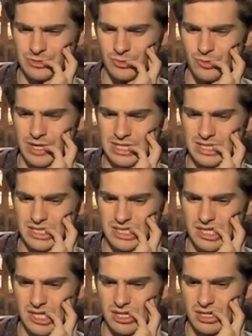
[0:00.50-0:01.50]
was
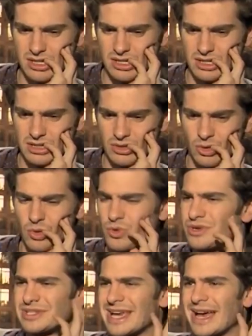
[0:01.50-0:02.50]
always
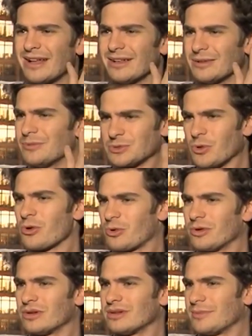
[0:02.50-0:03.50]
awkward as hell. It was
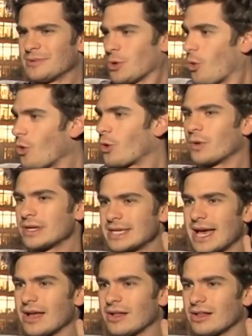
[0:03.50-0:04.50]
awkward as
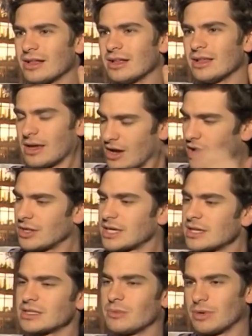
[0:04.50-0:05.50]
hell. Like,
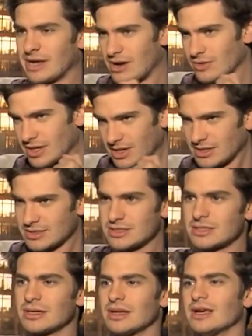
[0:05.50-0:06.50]
asking someone out
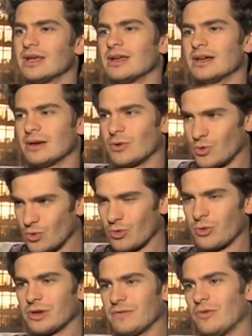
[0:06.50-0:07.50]
is
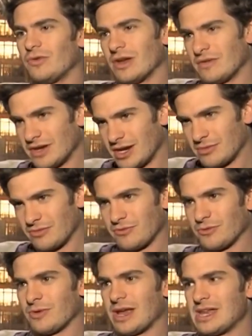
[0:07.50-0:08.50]
awkward if you've never done it
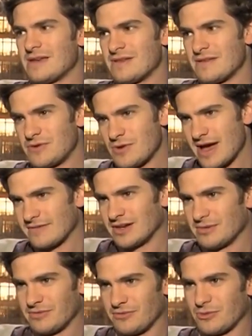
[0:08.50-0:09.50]
before. And even if you have
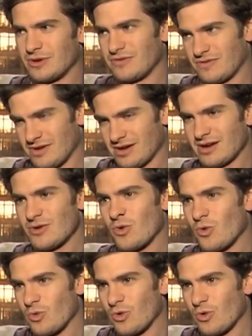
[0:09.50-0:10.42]
done it before, it's fucking